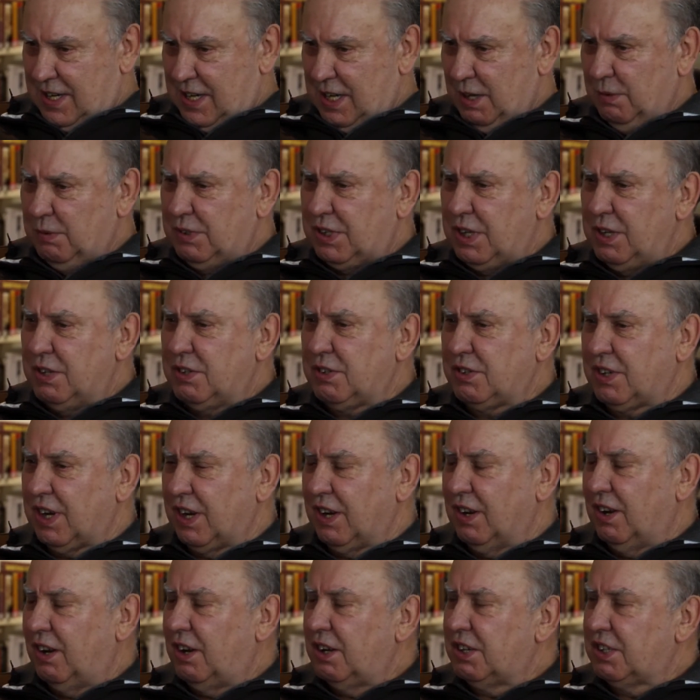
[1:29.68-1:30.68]
It was
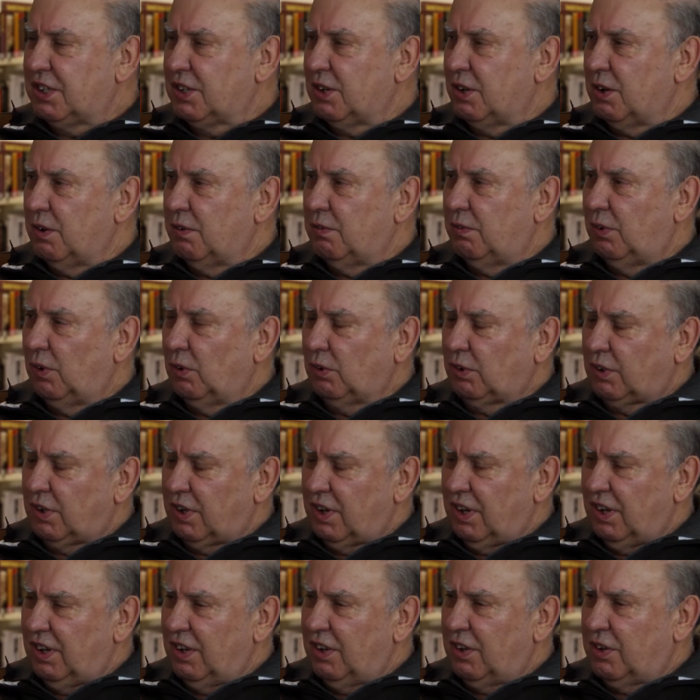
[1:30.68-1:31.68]
interesting. I sort of looked
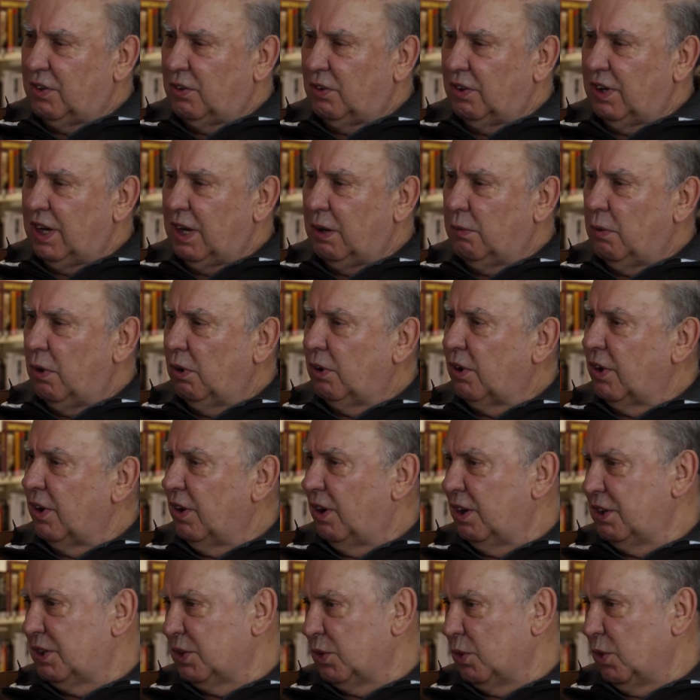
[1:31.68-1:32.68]
at it and thought, now what could
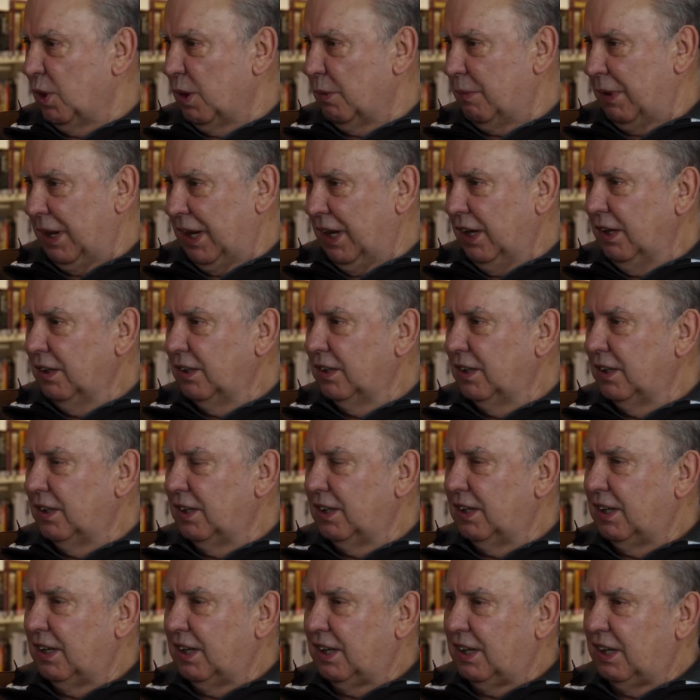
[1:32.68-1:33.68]
I talk about?
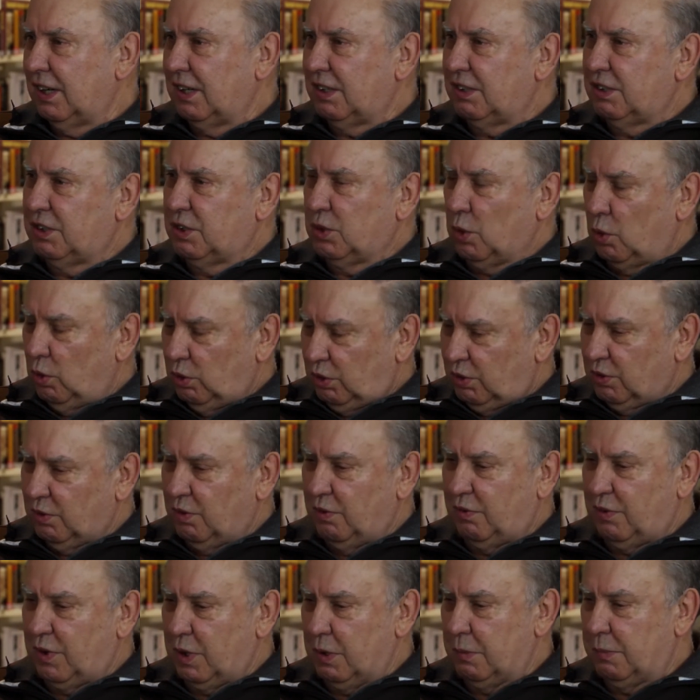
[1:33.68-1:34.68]
And talked to
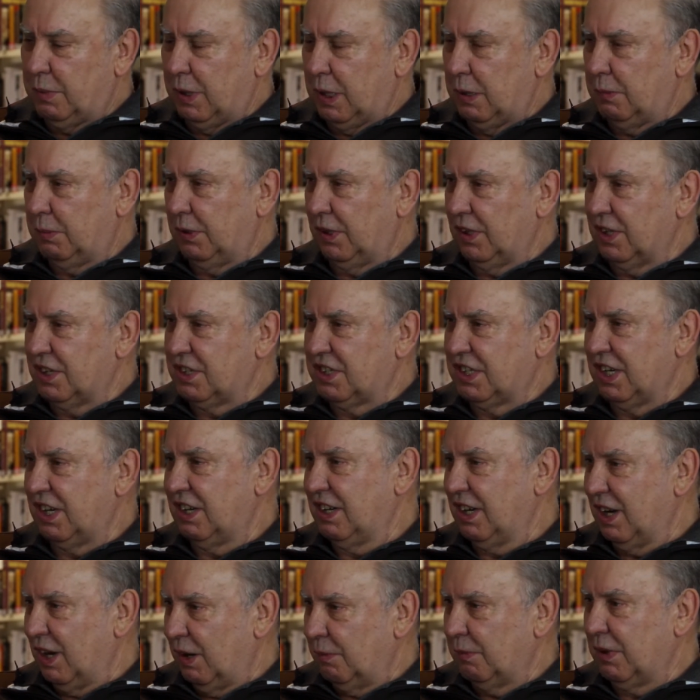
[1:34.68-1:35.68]
a few people and said,
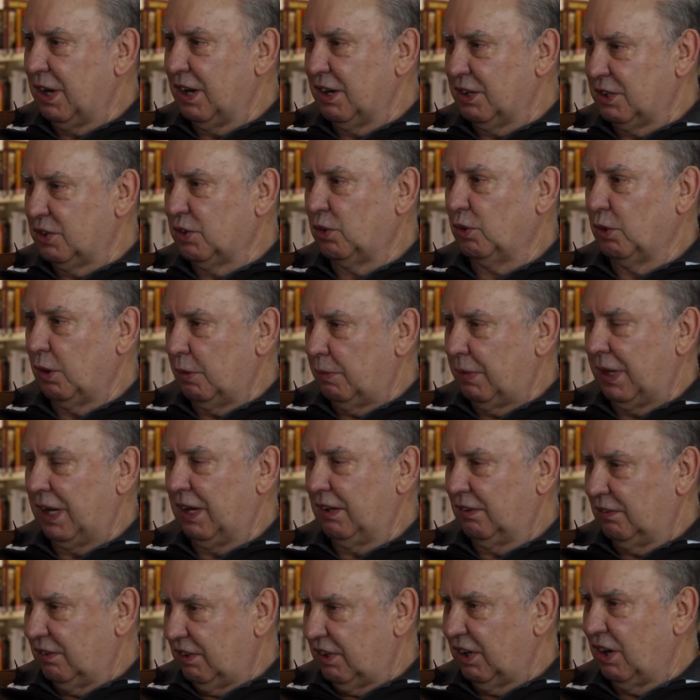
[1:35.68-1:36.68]
I'm going to talk
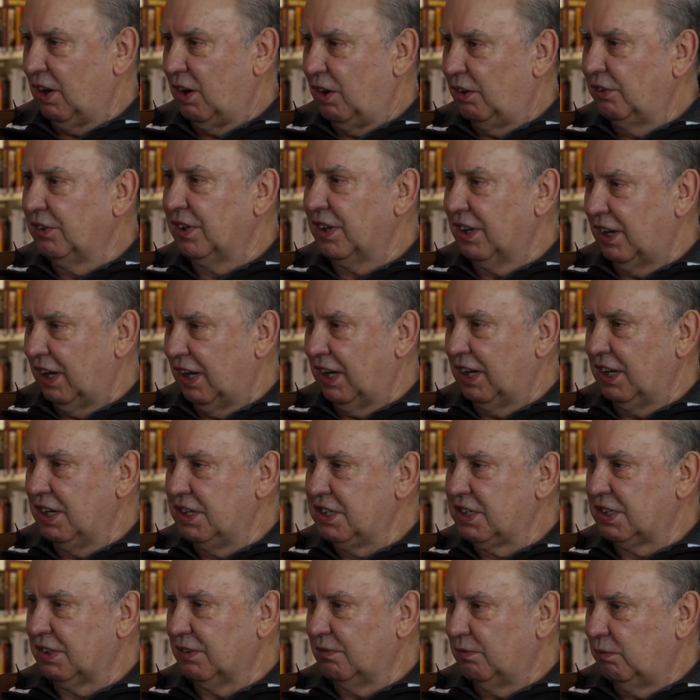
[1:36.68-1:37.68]
about the olden
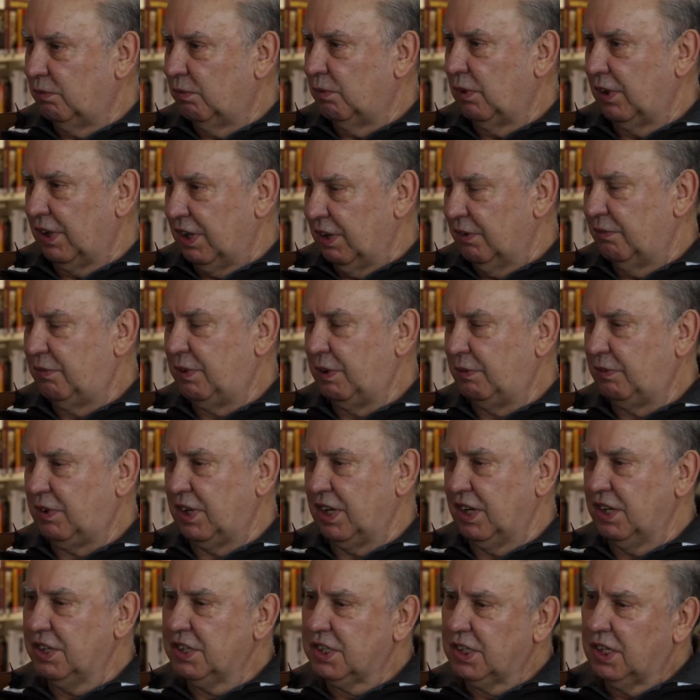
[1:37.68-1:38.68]
days of in the
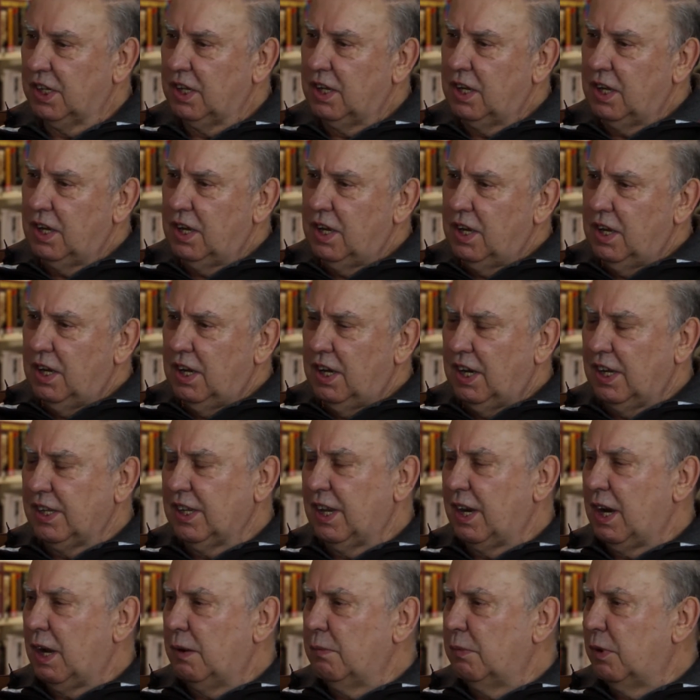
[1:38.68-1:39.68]
50s. And
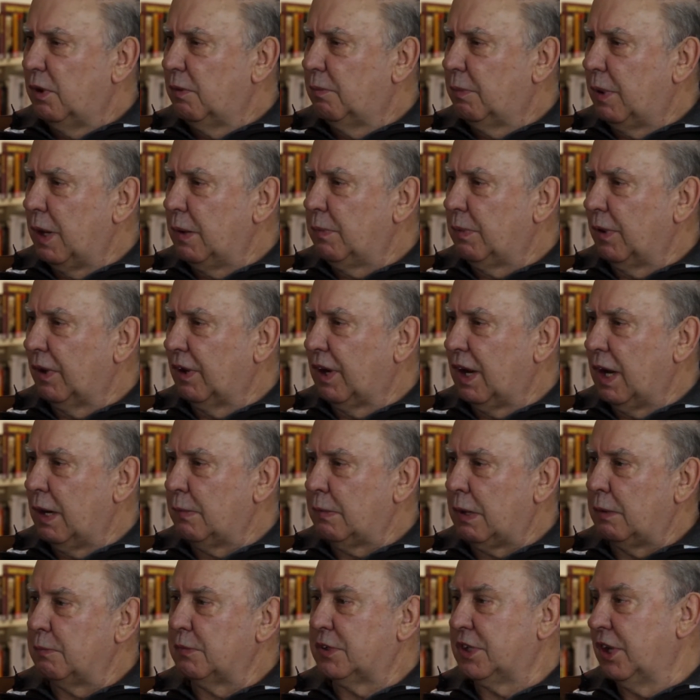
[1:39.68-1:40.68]
the number of people that
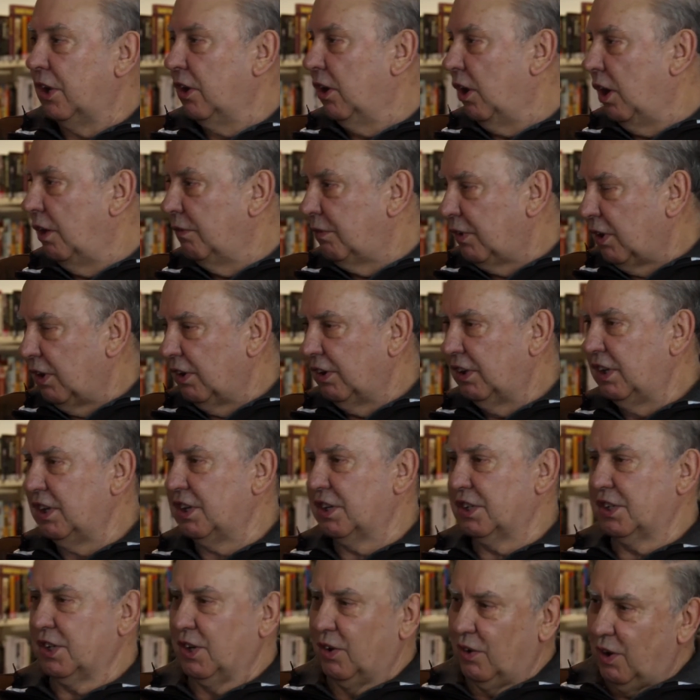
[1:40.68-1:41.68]
came up and said, I've got
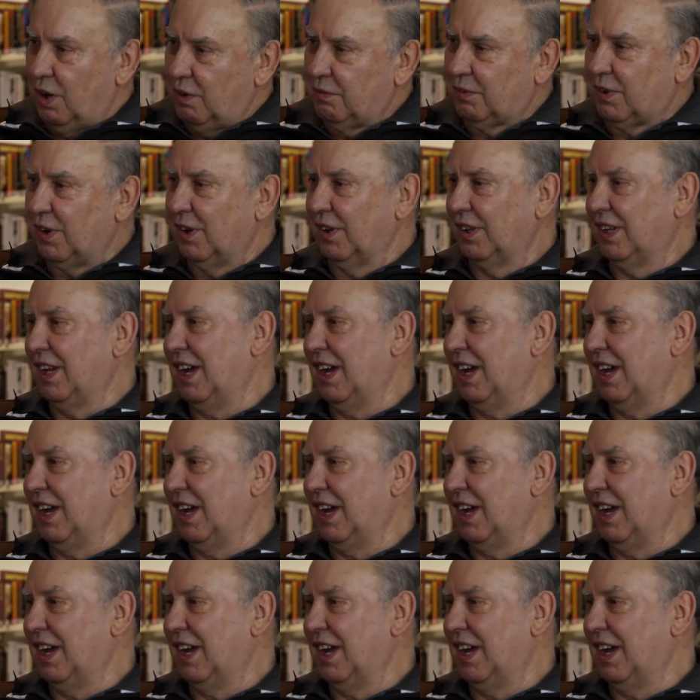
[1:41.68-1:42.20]
this, or I've got